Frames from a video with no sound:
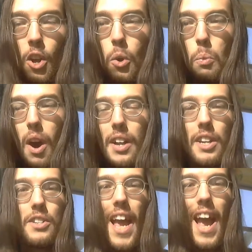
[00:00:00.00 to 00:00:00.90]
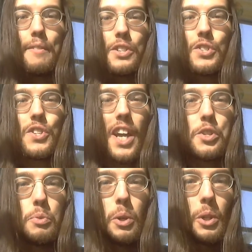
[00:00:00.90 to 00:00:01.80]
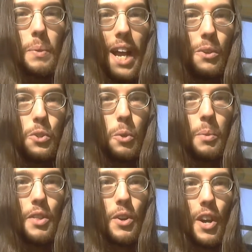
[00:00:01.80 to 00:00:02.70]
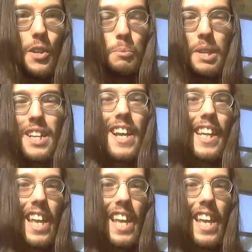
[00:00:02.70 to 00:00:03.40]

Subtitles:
who wanted to have a sexual arousal with her husband